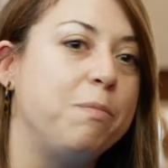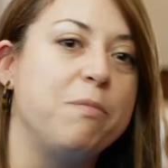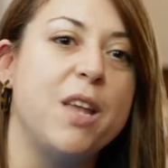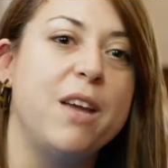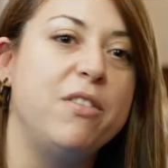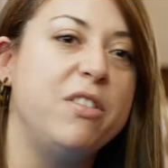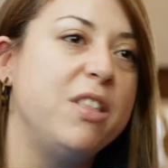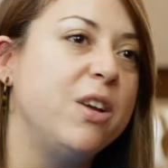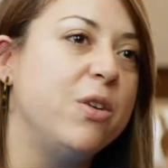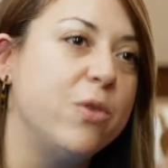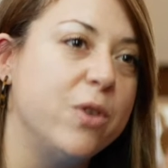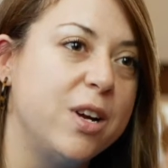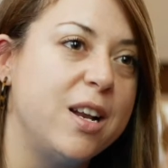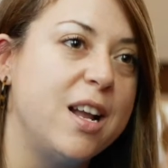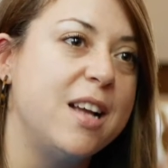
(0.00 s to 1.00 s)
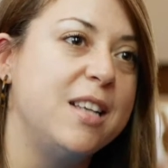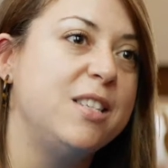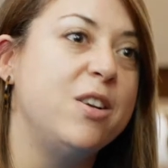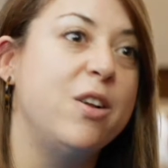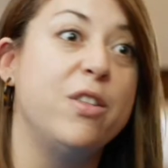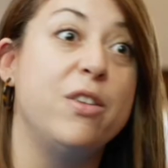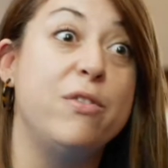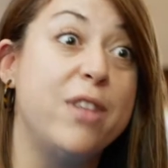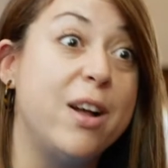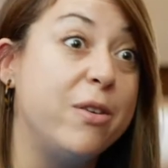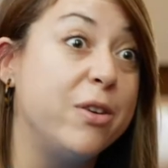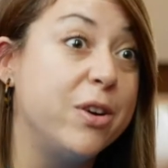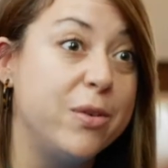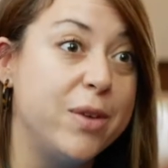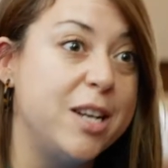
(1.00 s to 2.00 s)
everything organized and all the
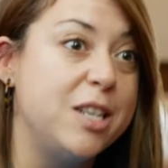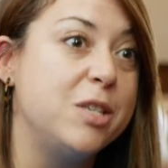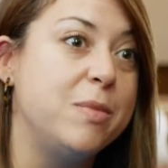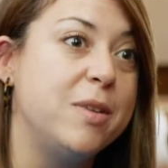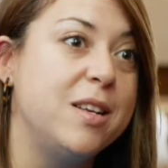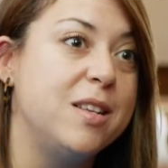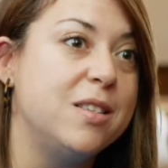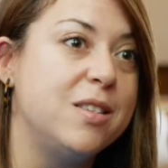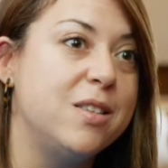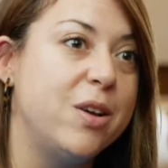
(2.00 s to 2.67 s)
flower arrangements.